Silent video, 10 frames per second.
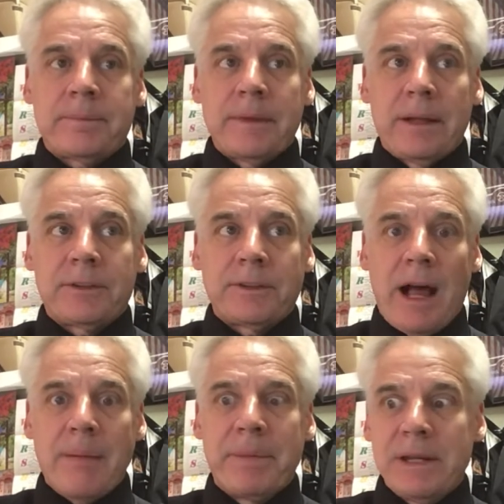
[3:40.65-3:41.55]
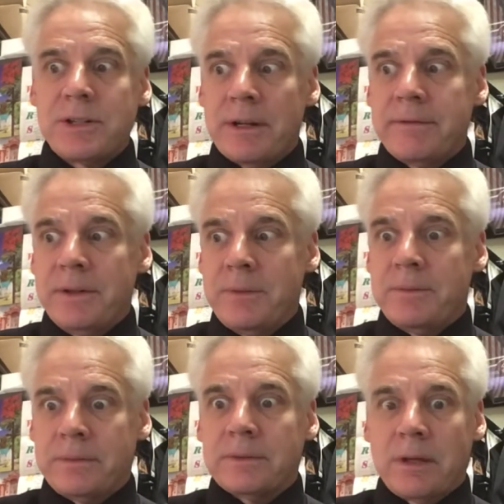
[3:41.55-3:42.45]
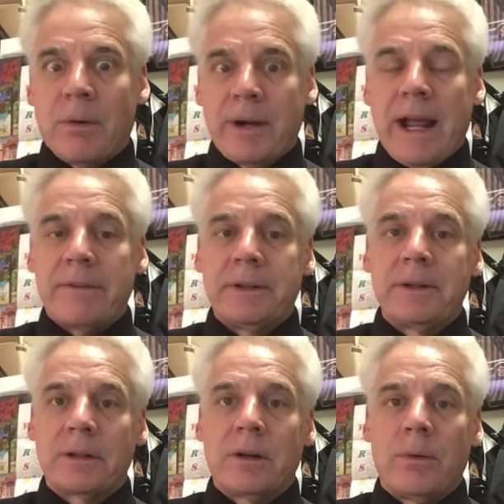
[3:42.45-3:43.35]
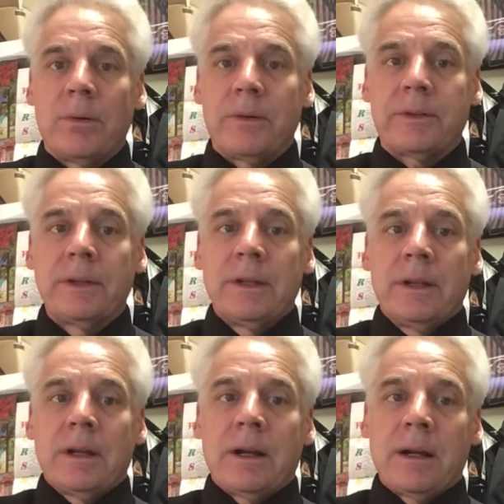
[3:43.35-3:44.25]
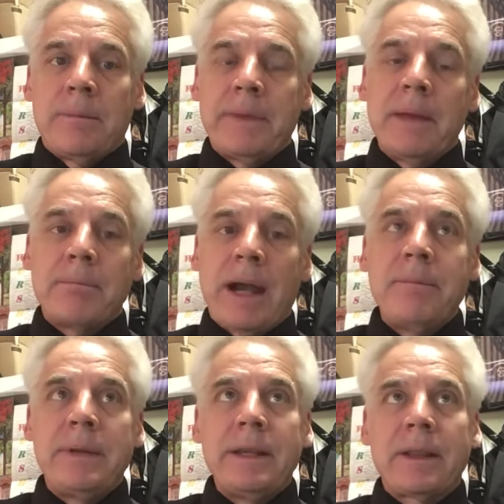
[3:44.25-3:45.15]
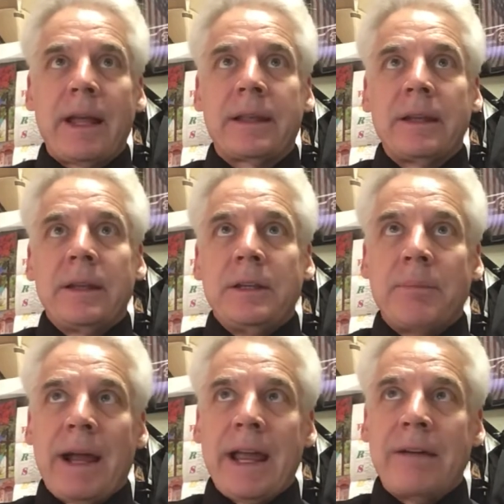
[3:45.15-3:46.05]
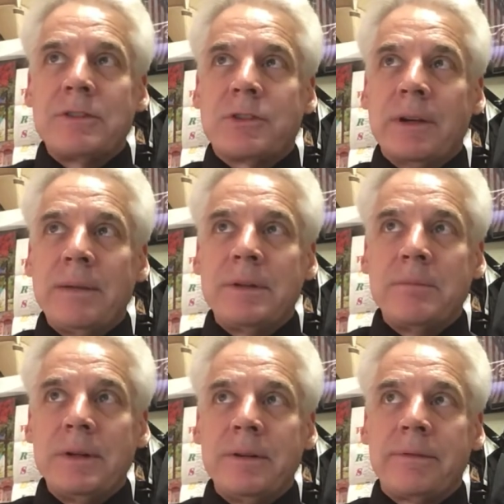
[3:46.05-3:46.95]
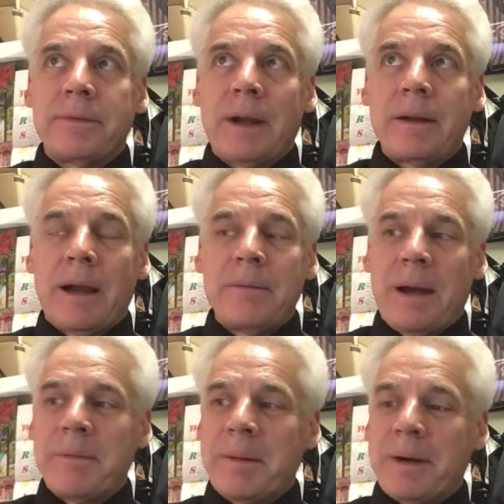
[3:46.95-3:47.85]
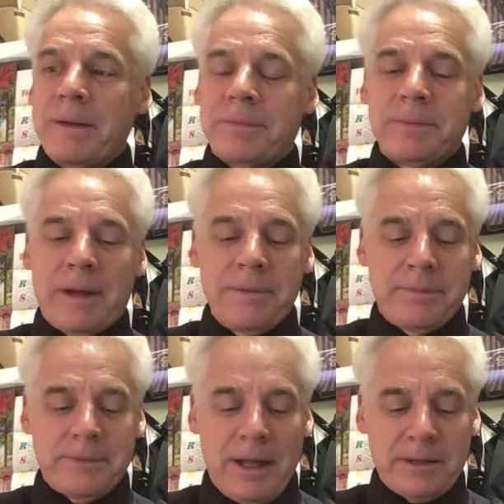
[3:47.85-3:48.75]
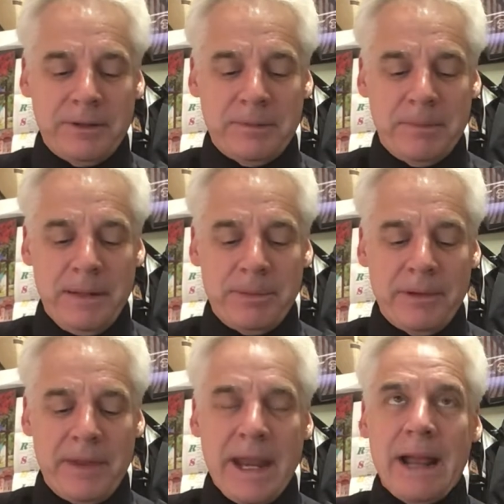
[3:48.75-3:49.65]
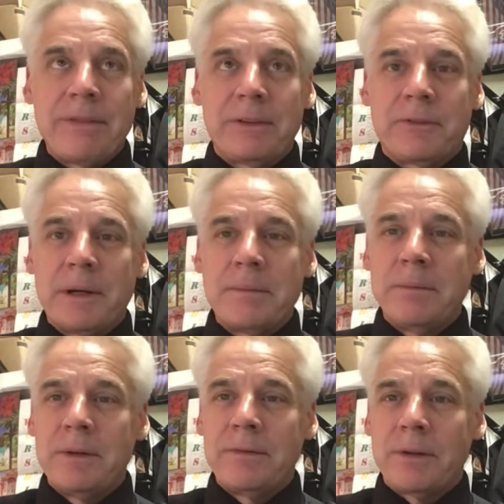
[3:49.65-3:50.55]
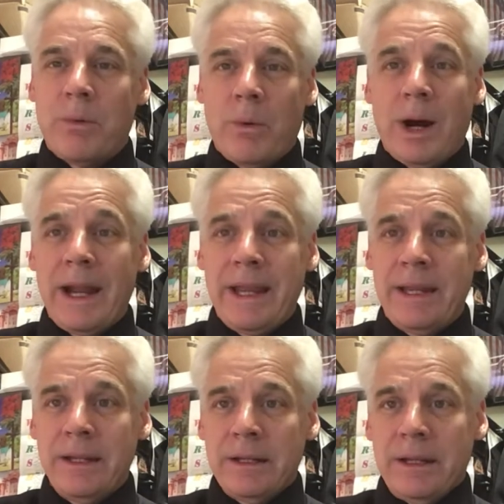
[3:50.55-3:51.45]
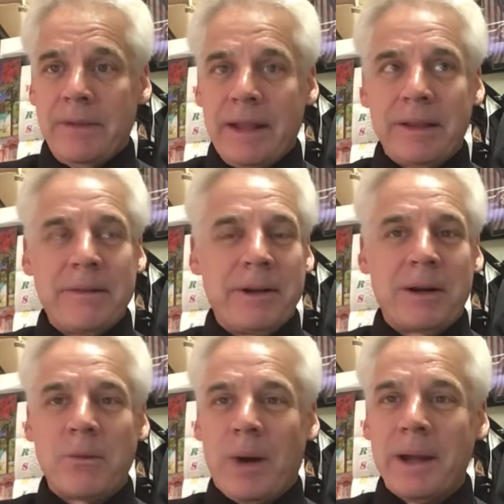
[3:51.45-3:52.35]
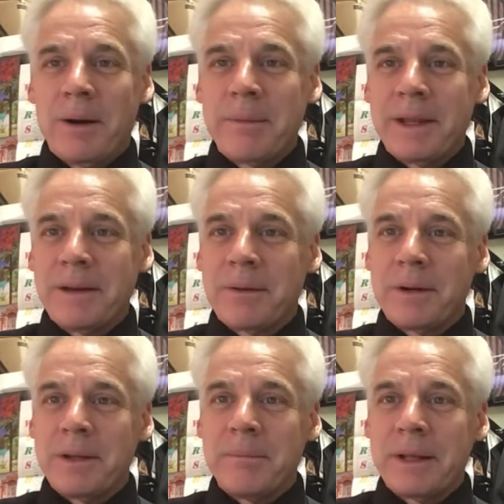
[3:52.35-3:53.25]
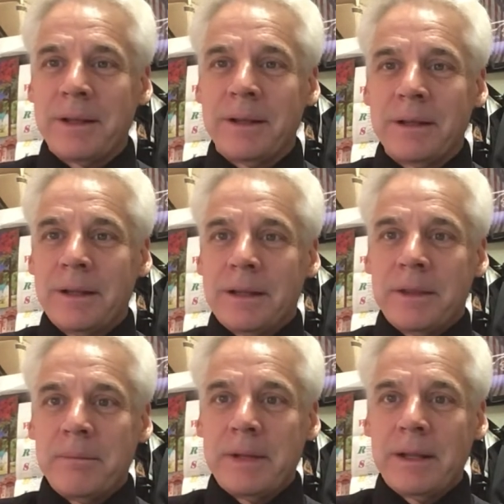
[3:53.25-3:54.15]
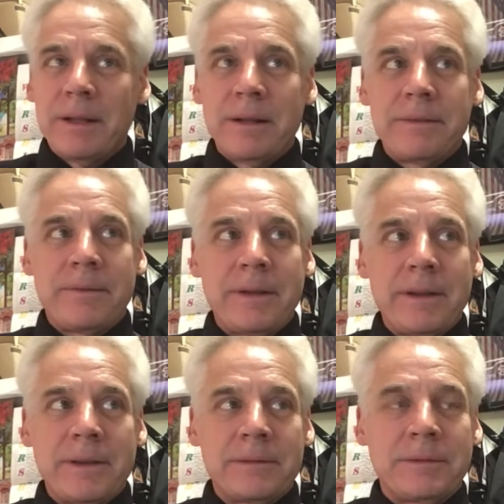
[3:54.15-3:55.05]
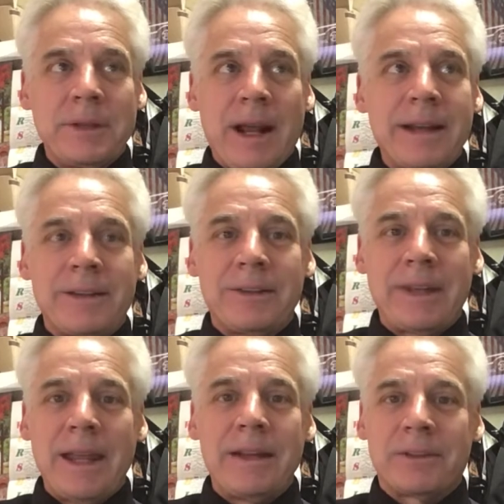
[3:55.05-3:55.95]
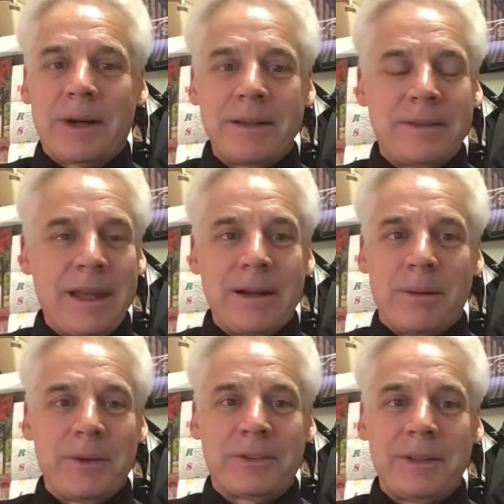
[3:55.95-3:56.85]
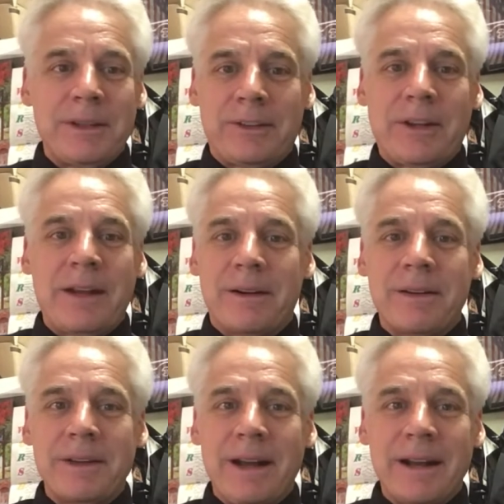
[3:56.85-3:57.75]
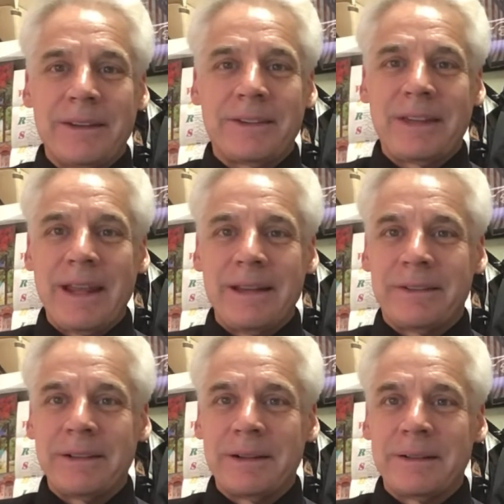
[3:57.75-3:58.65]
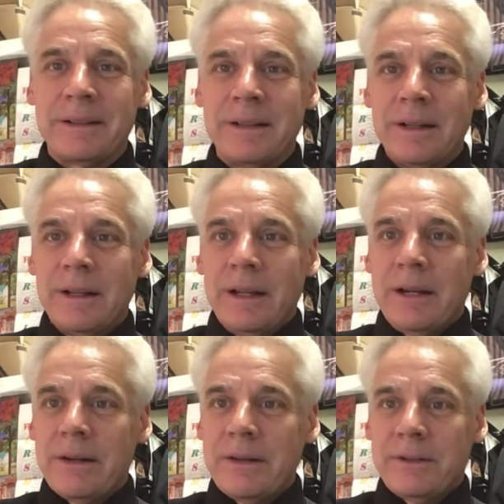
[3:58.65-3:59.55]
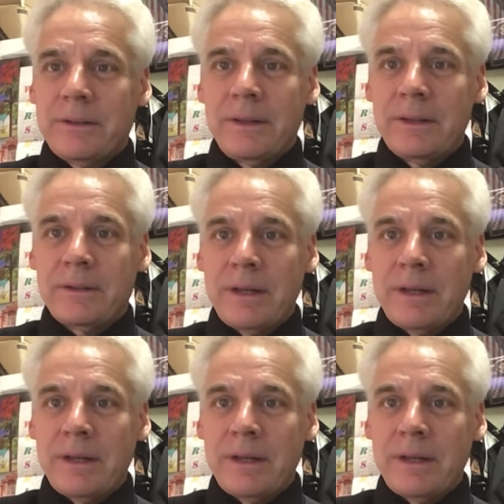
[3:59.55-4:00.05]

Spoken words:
stoppage of you going after your goals. It might be like you might have a dream to move. I remember I've talked to some people, and they had this dream to move to Hawaii, and they live here in Wyoming. We're in the middle of the United States, right, dead almost in the center of the United States. And here this